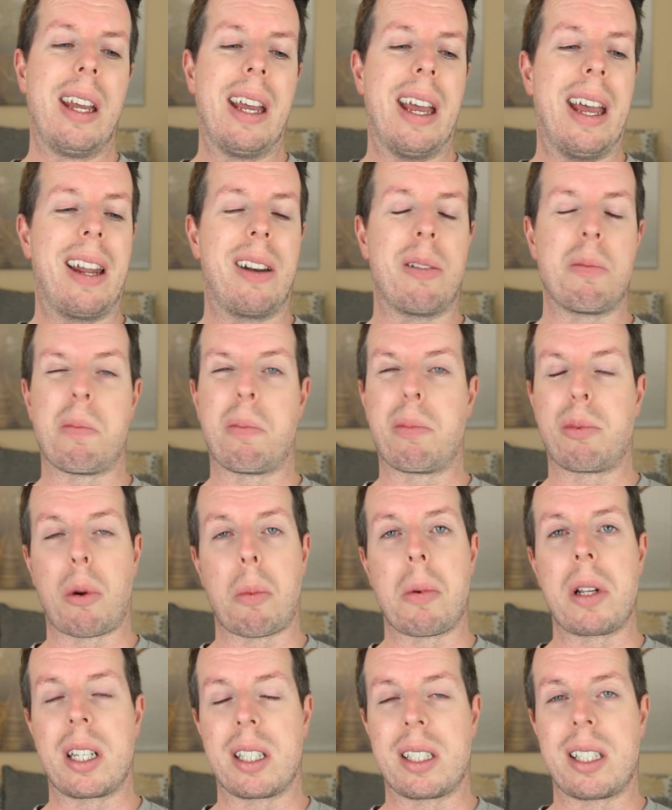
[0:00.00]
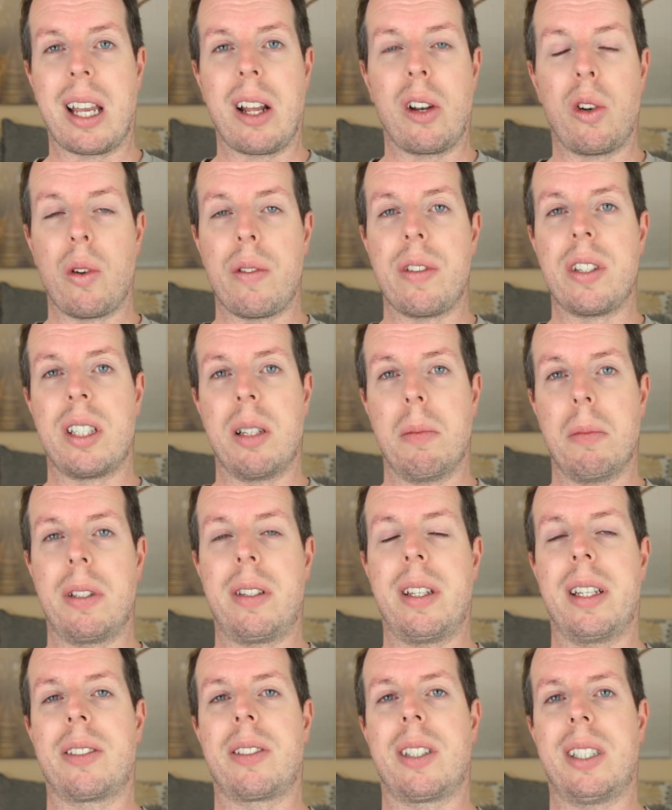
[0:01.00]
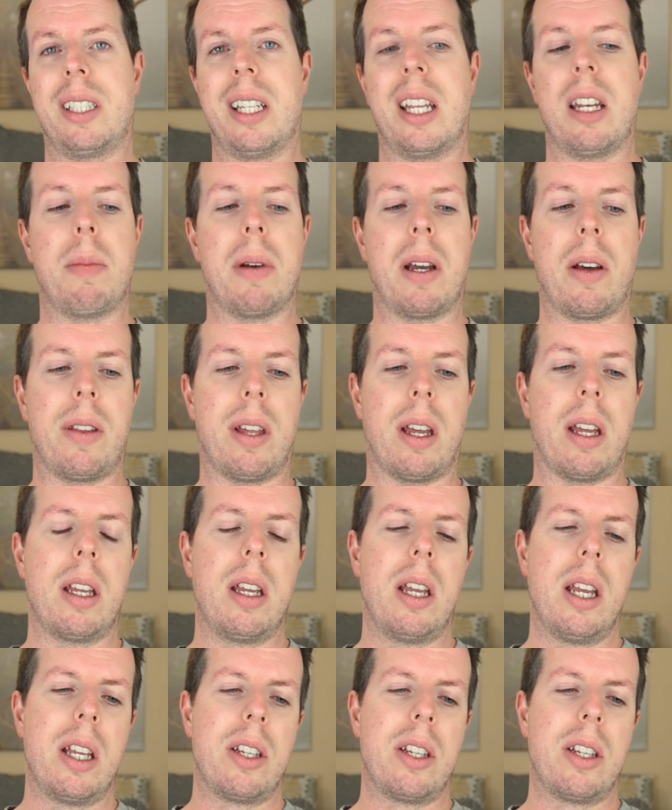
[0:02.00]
and I'm probably going to say a lot of the similar things I said about that.